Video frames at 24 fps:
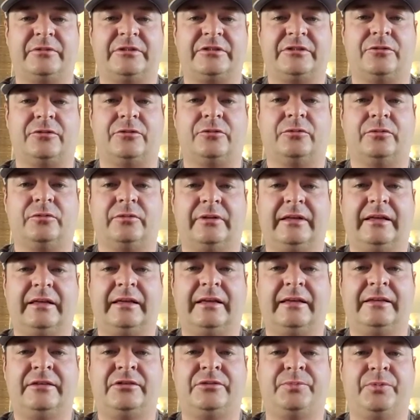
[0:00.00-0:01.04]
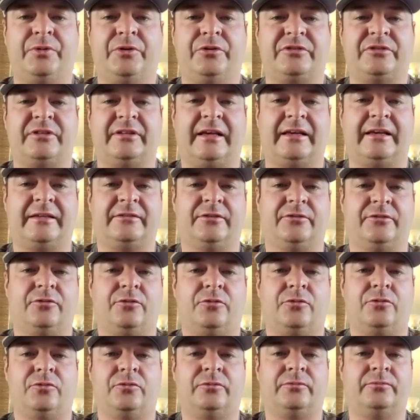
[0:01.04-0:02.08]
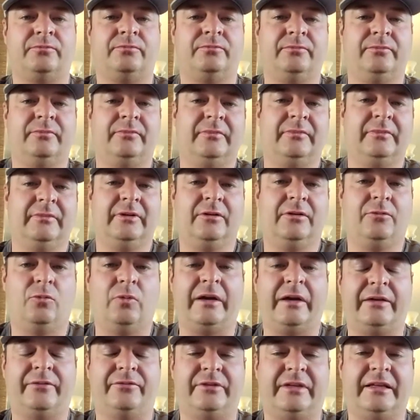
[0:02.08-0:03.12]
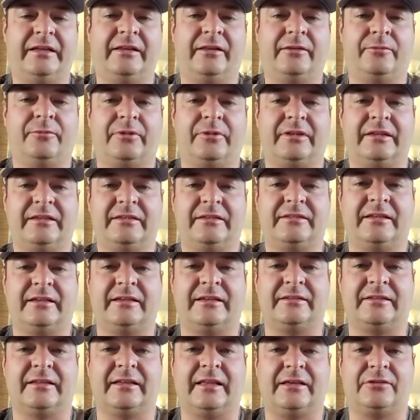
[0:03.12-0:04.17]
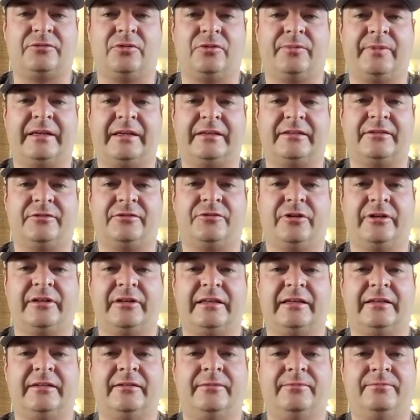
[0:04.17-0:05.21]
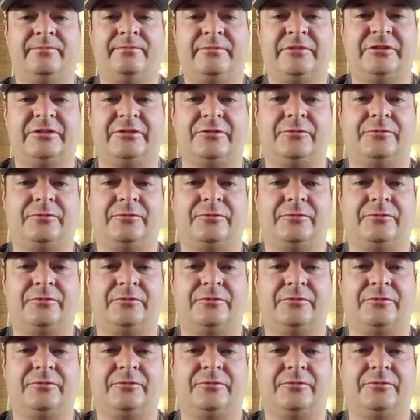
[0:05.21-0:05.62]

So each person has their own way of dealing with these things and that's what makes it tricky. So